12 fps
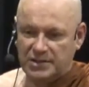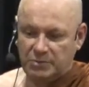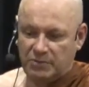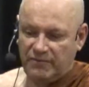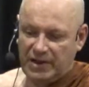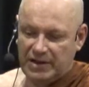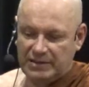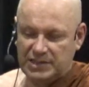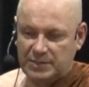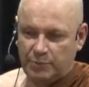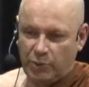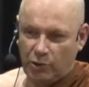We were very
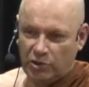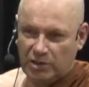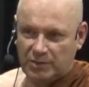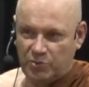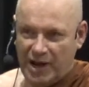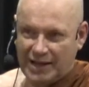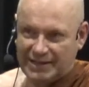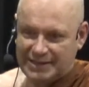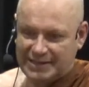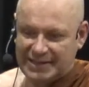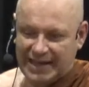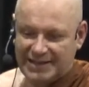spoiled
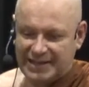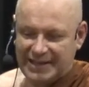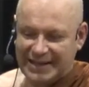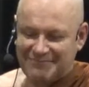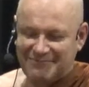brats, actually.